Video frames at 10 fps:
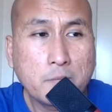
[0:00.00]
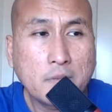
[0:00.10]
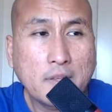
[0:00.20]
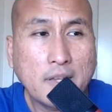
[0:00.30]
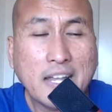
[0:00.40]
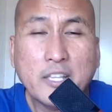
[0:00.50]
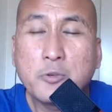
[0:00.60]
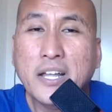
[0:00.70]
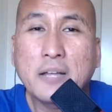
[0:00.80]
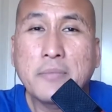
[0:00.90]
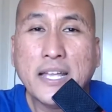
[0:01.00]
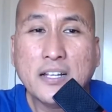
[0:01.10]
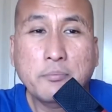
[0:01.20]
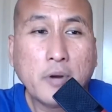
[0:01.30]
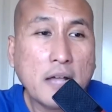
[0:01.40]
and now you want to make a
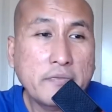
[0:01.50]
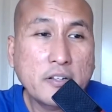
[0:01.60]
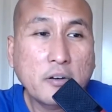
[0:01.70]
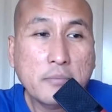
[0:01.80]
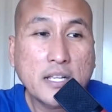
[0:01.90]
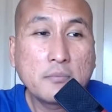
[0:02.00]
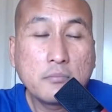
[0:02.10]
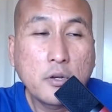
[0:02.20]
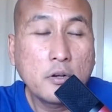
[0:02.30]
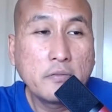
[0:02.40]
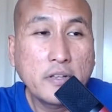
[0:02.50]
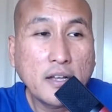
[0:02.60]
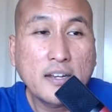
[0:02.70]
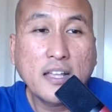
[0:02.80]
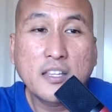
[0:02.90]
profit or make a movie,
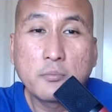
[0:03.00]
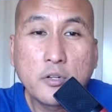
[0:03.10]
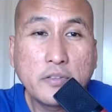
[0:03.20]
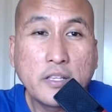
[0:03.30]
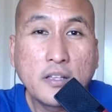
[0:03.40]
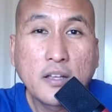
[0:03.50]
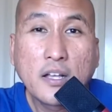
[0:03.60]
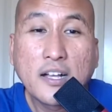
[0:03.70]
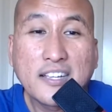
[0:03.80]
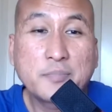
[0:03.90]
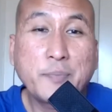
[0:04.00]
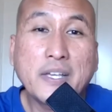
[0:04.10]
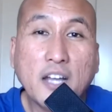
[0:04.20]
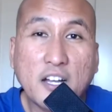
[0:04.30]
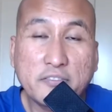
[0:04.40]
another movie a spin
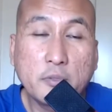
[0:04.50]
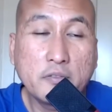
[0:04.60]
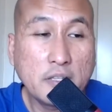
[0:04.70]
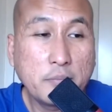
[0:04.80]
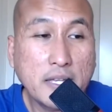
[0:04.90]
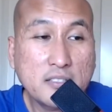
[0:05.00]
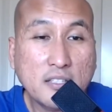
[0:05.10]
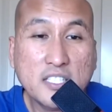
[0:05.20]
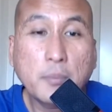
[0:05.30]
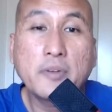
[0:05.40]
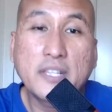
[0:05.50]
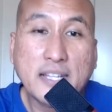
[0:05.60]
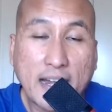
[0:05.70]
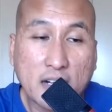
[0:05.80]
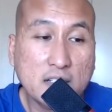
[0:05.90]
off movie based on some of the
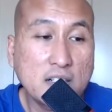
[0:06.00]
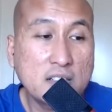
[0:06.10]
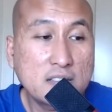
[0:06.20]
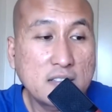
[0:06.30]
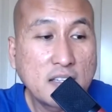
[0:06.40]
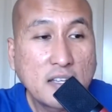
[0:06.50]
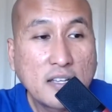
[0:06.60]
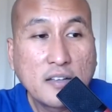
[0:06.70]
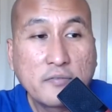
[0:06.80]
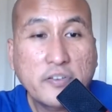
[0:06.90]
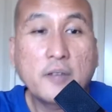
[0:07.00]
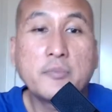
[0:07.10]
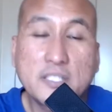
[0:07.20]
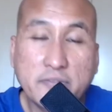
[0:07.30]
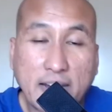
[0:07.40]
characters from
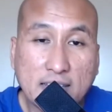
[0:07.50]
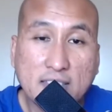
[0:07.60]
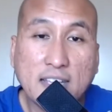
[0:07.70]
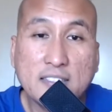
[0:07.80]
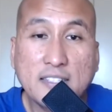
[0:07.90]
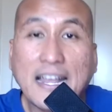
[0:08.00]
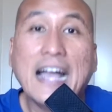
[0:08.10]
this franchise that I